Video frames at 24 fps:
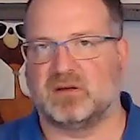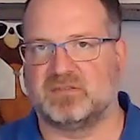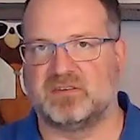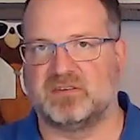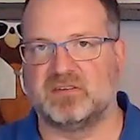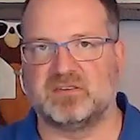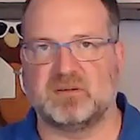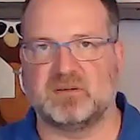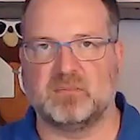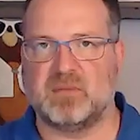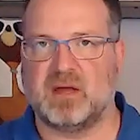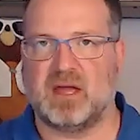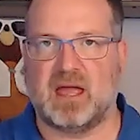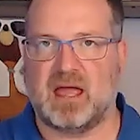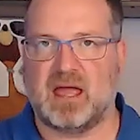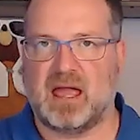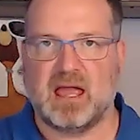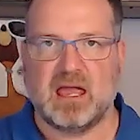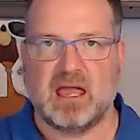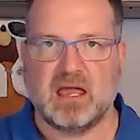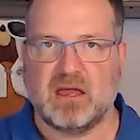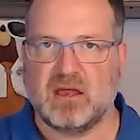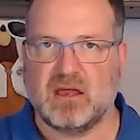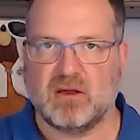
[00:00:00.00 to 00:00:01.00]
system
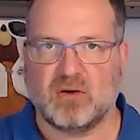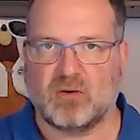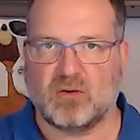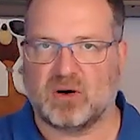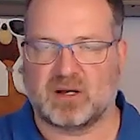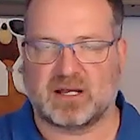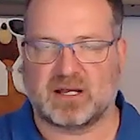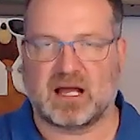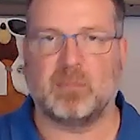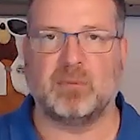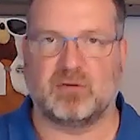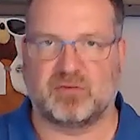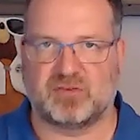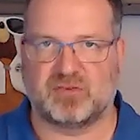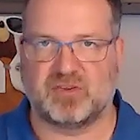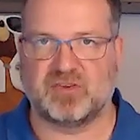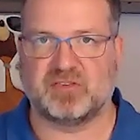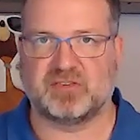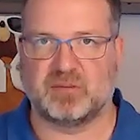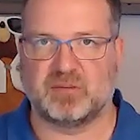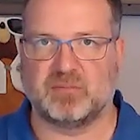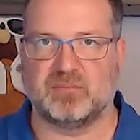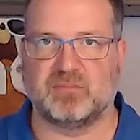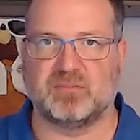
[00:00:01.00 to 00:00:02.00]
A or a couple of
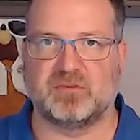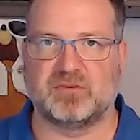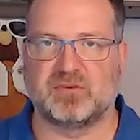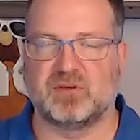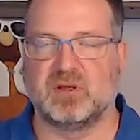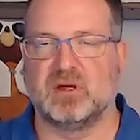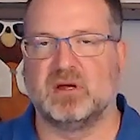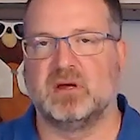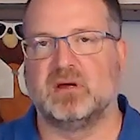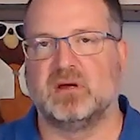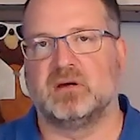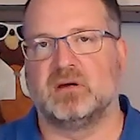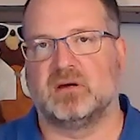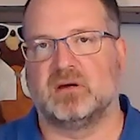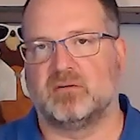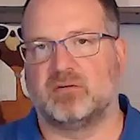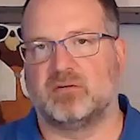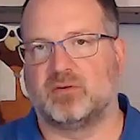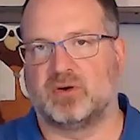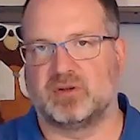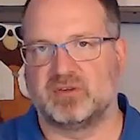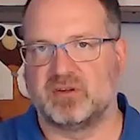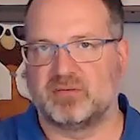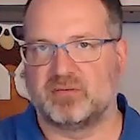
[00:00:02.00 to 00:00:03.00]
systems
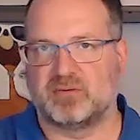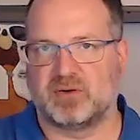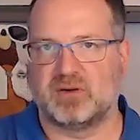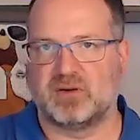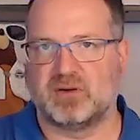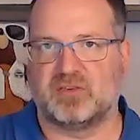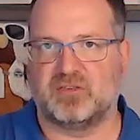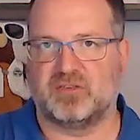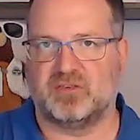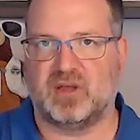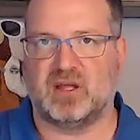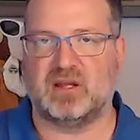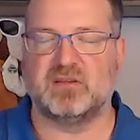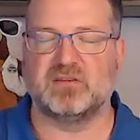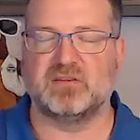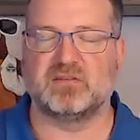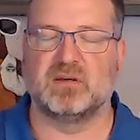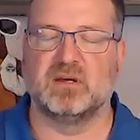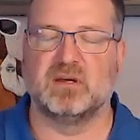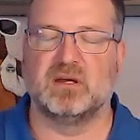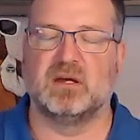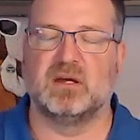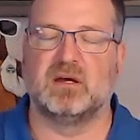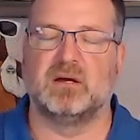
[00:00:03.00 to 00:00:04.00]
for different
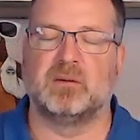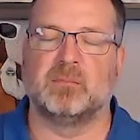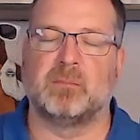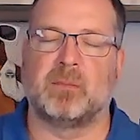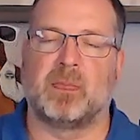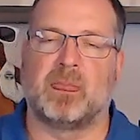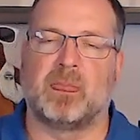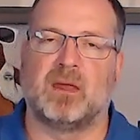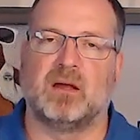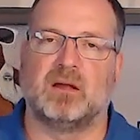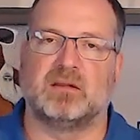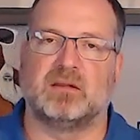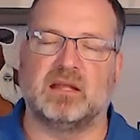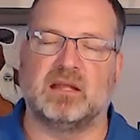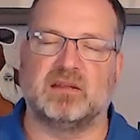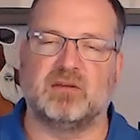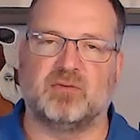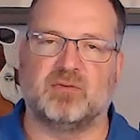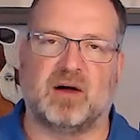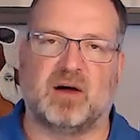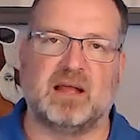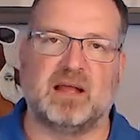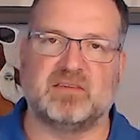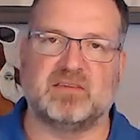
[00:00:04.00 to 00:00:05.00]
tenants, that
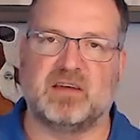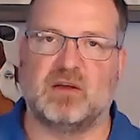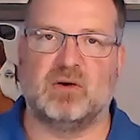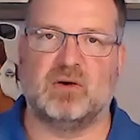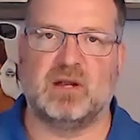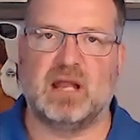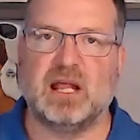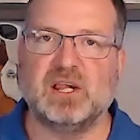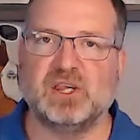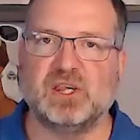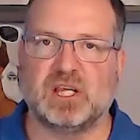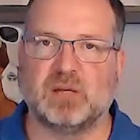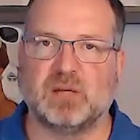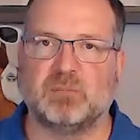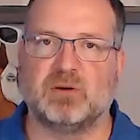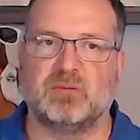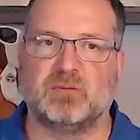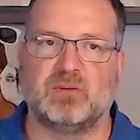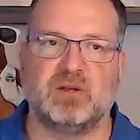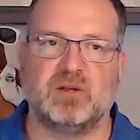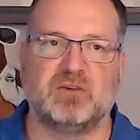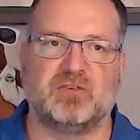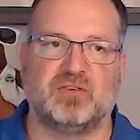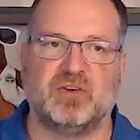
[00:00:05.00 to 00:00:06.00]
defines a relationship
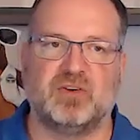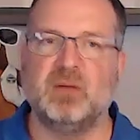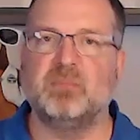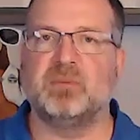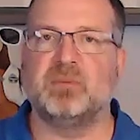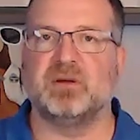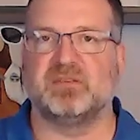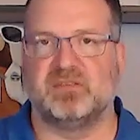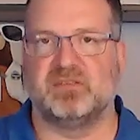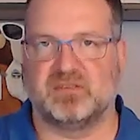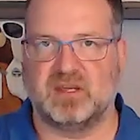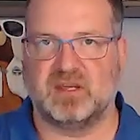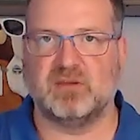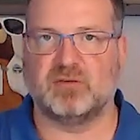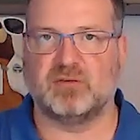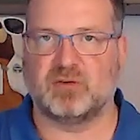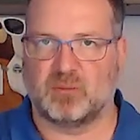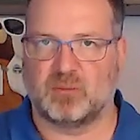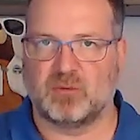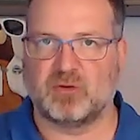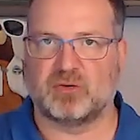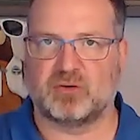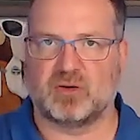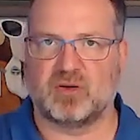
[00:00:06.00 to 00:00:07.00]
between 3 business keys
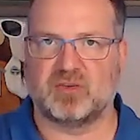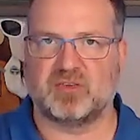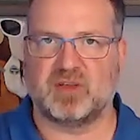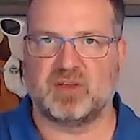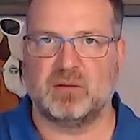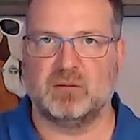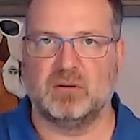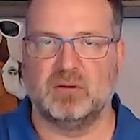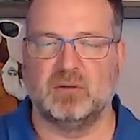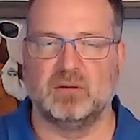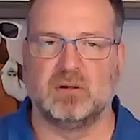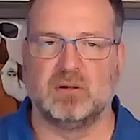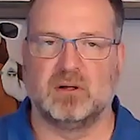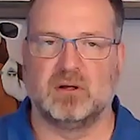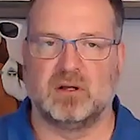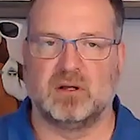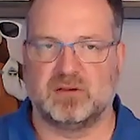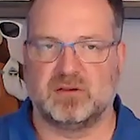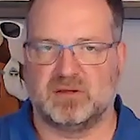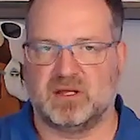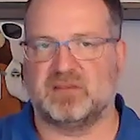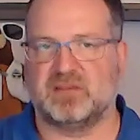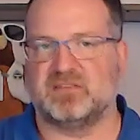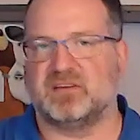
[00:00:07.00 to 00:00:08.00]
from the source table,
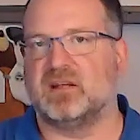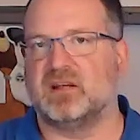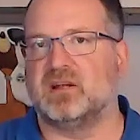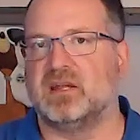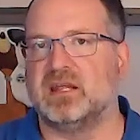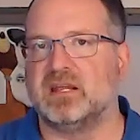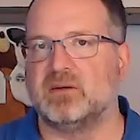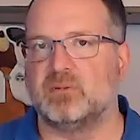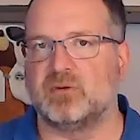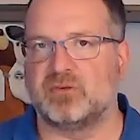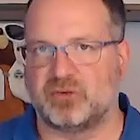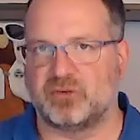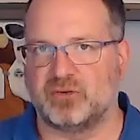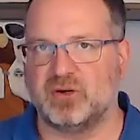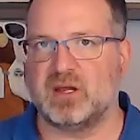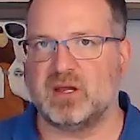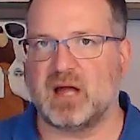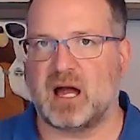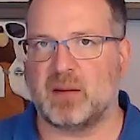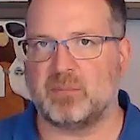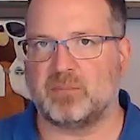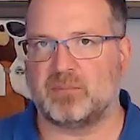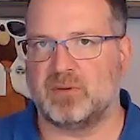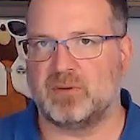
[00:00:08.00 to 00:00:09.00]
that's a link with 3
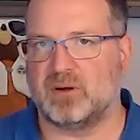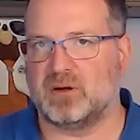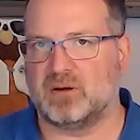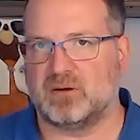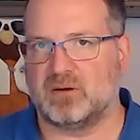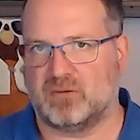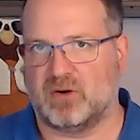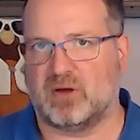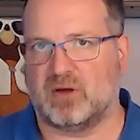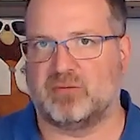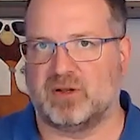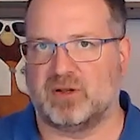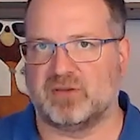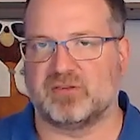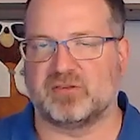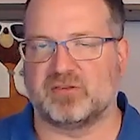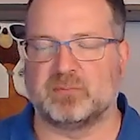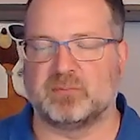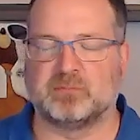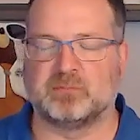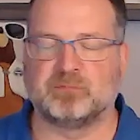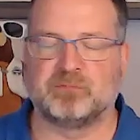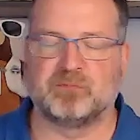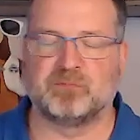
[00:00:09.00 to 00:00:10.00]
hub references.